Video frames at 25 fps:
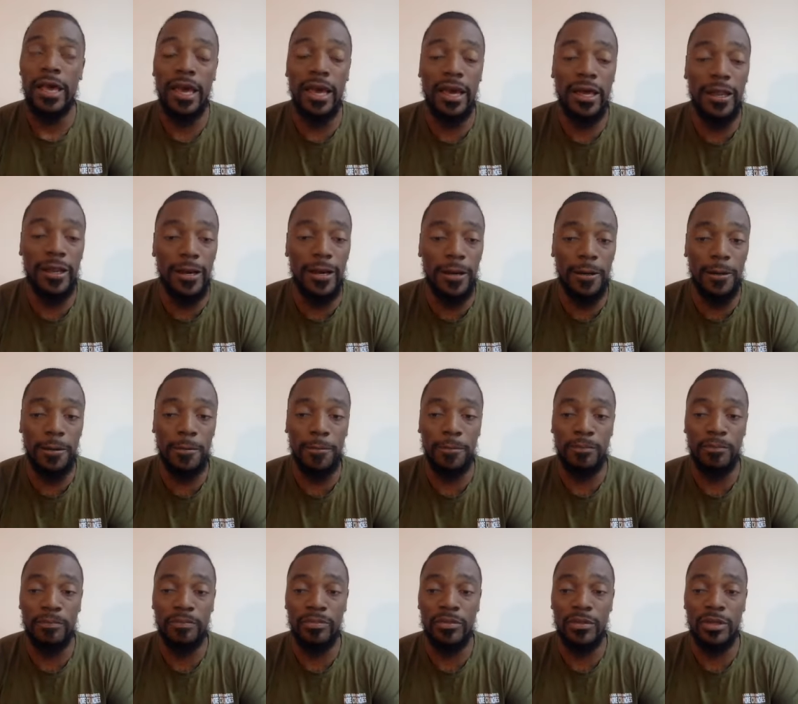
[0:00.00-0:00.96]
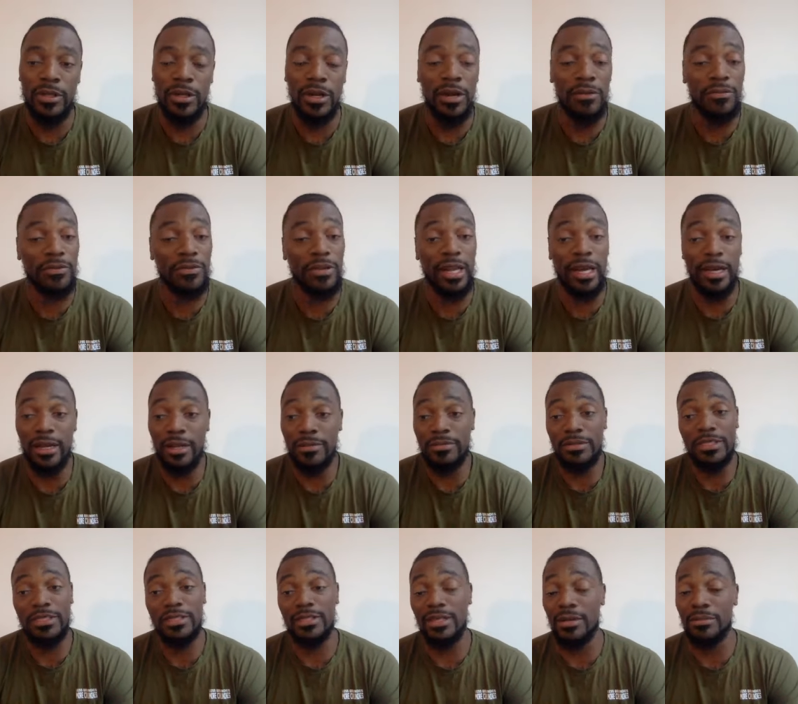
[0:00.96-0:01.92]
and um you know, I feel like
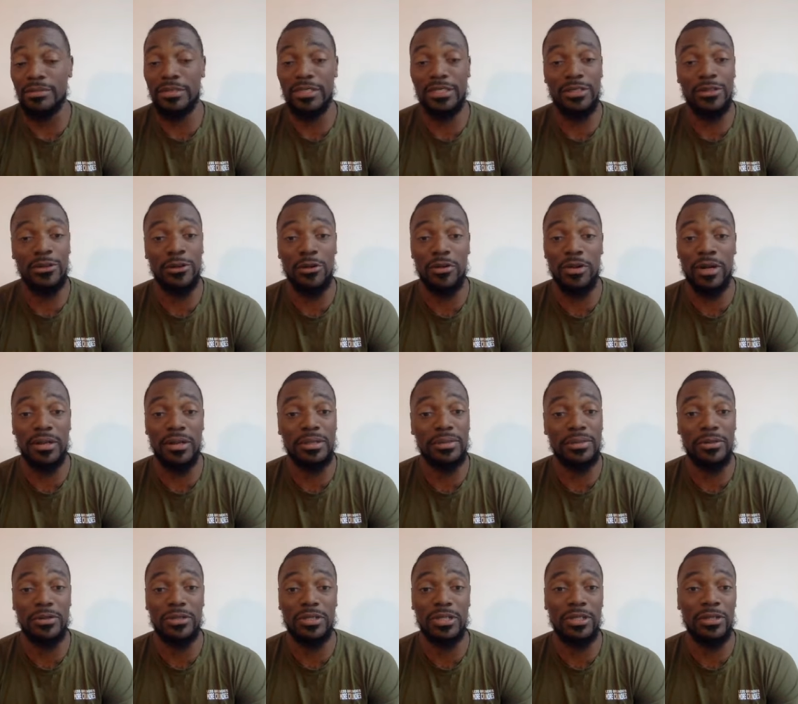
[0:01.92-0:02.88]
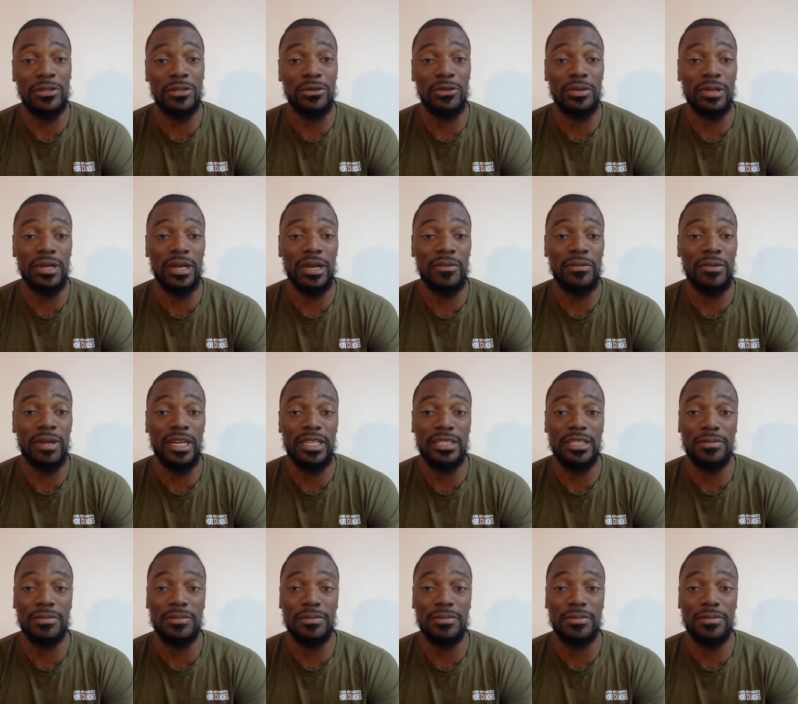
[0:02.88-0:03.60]
I'm just I'm just doing what I'm supposed to do when I when yeah.